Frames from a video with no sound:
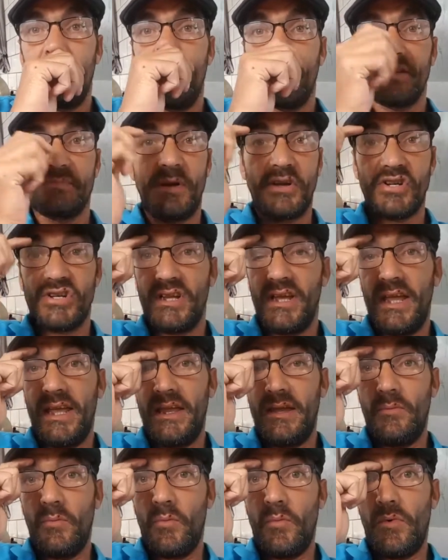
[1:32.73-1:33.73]

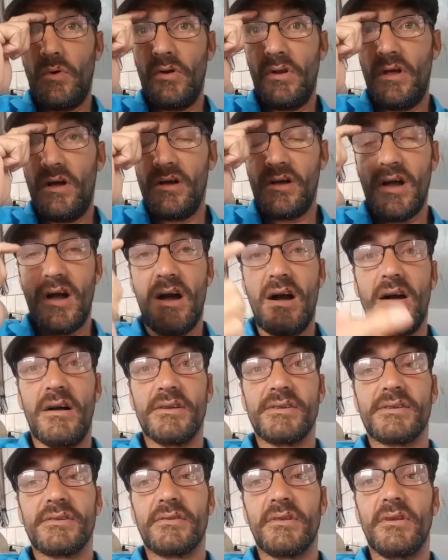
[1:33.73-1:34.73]
especially one like
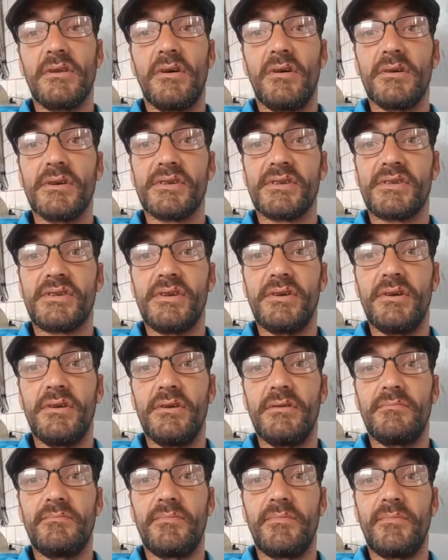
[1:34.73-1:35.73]
ours that likes
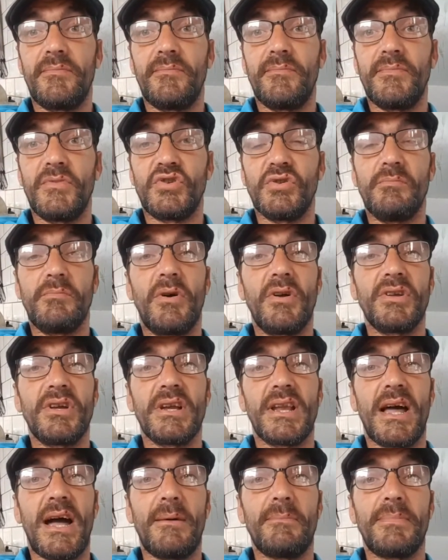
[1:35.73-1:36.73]
to jump on
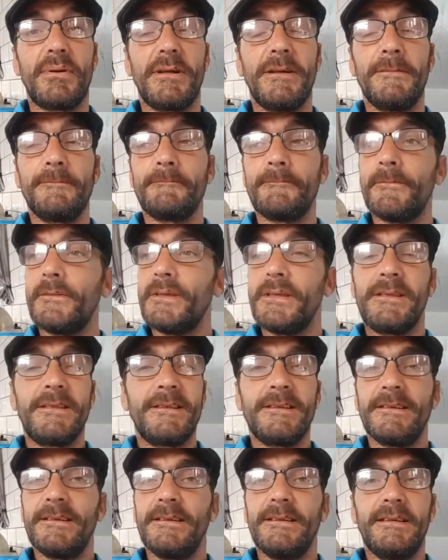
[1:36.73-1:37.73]
your lap,
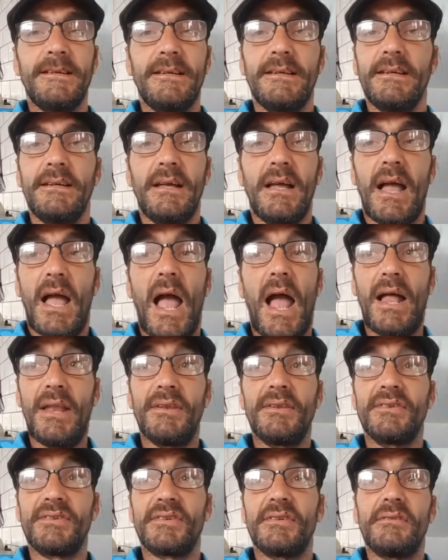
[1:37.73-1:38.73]

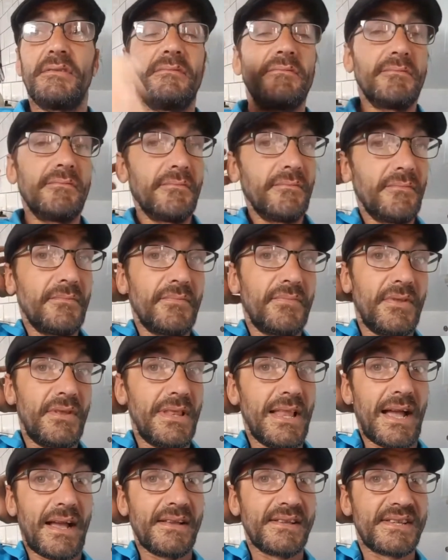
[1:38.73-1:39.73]
and
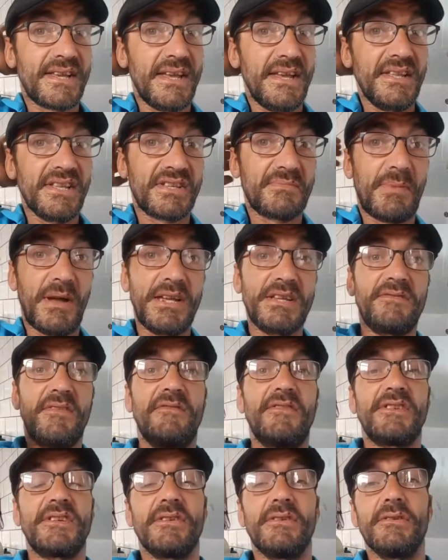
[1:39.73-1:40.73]
lack of seating space for
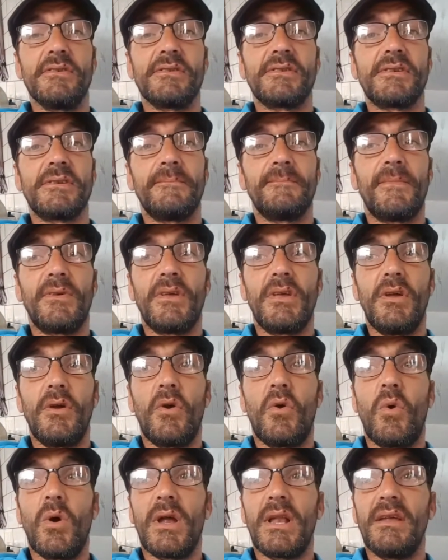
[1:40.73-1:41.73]
visitors,
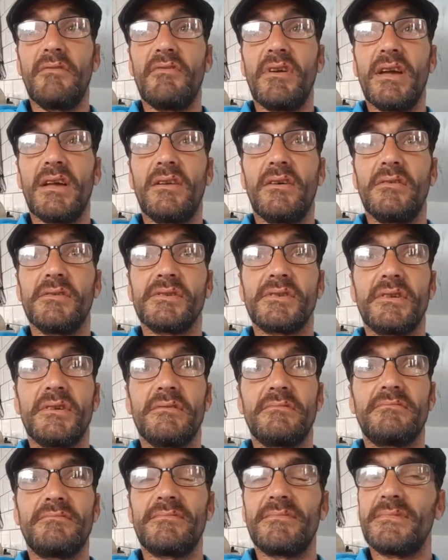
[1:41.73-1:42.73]
you quickly realise
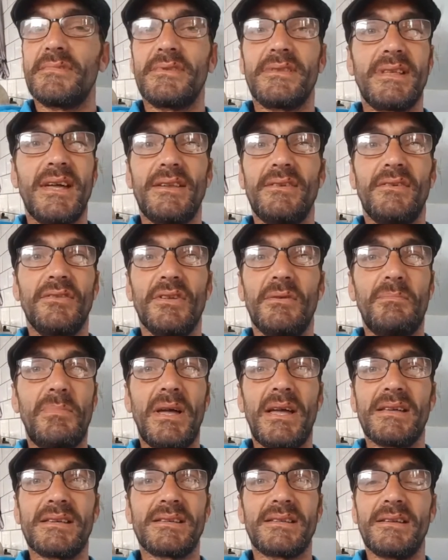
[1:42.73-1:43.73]
that they're not the
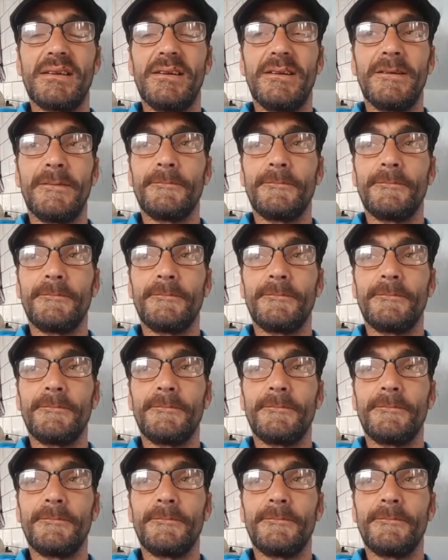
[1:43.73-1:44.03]
best.